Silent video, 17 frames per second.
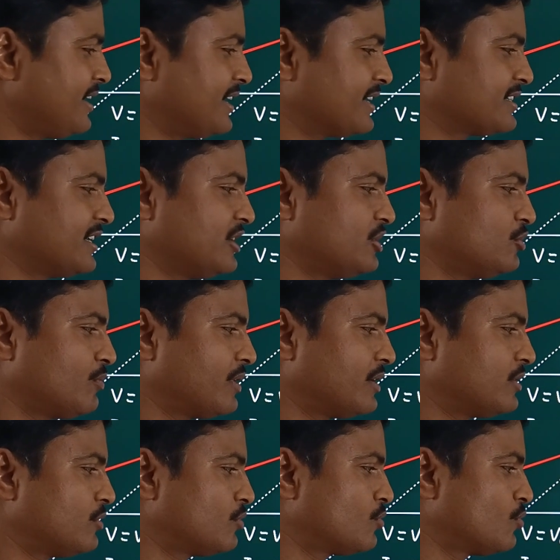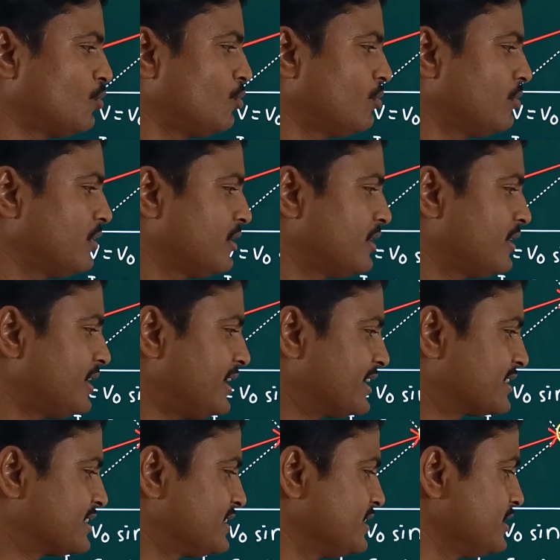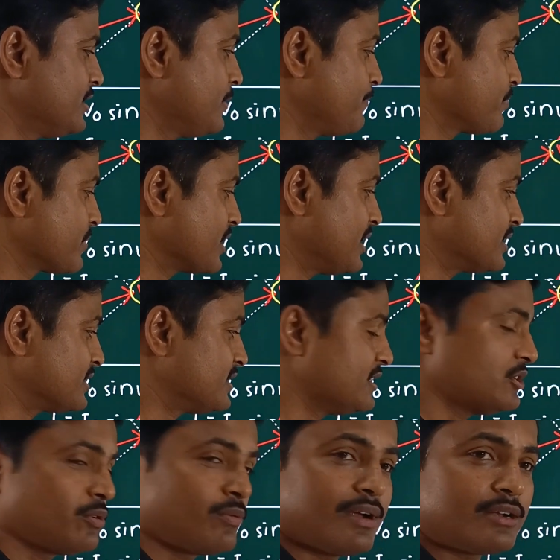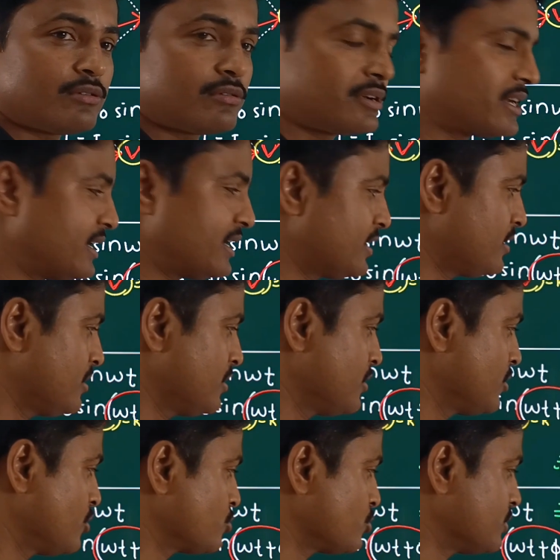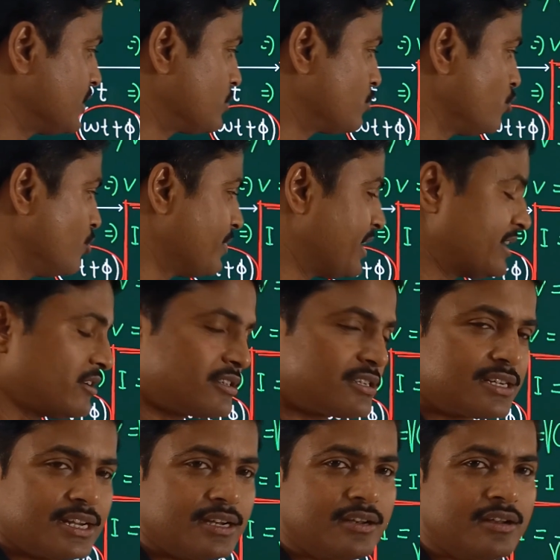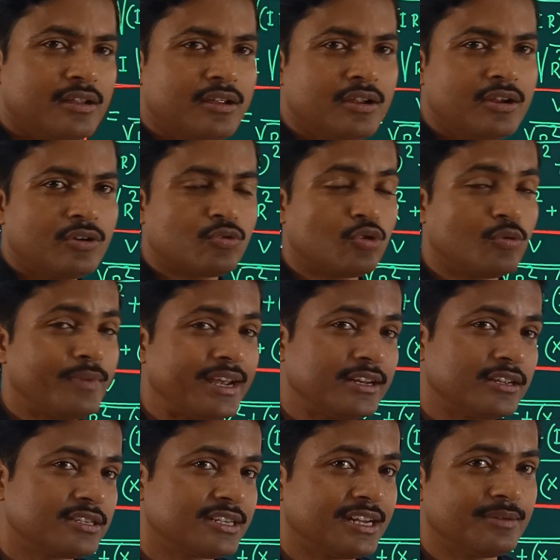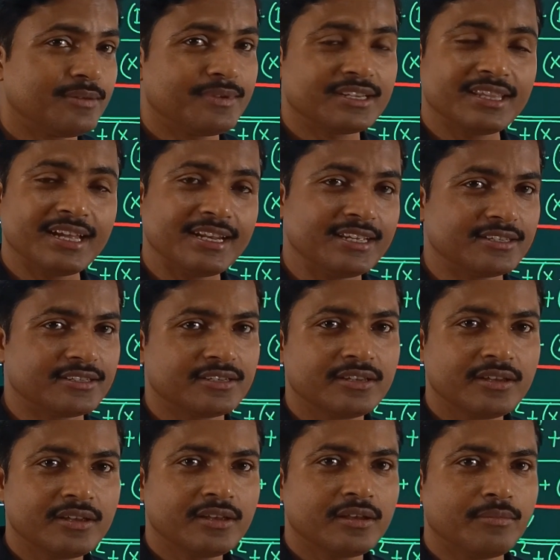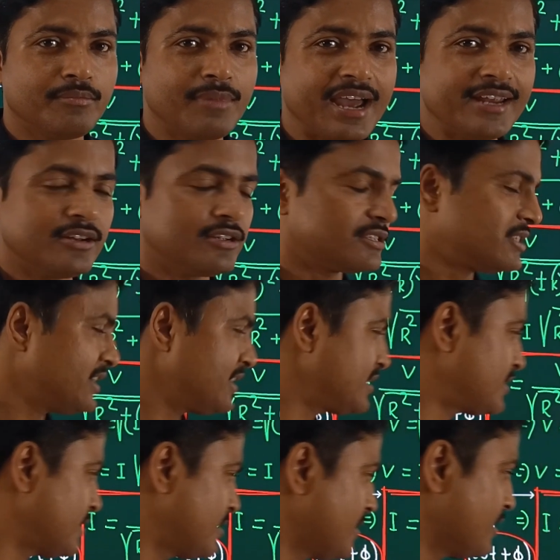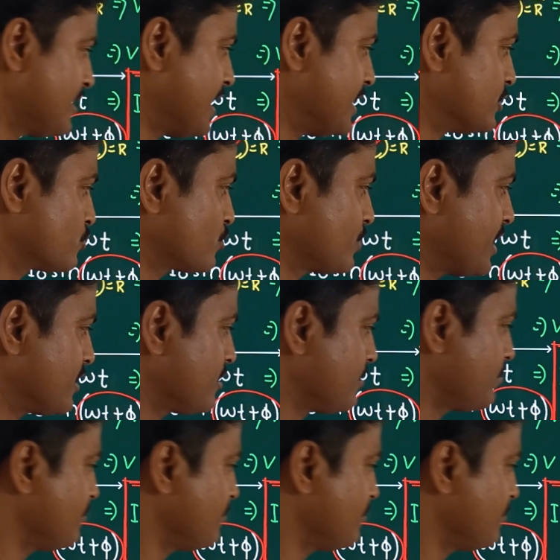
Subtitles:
is equal to 2, XC is equal to 10, so that 2 minus 10 means that is minus 8, and square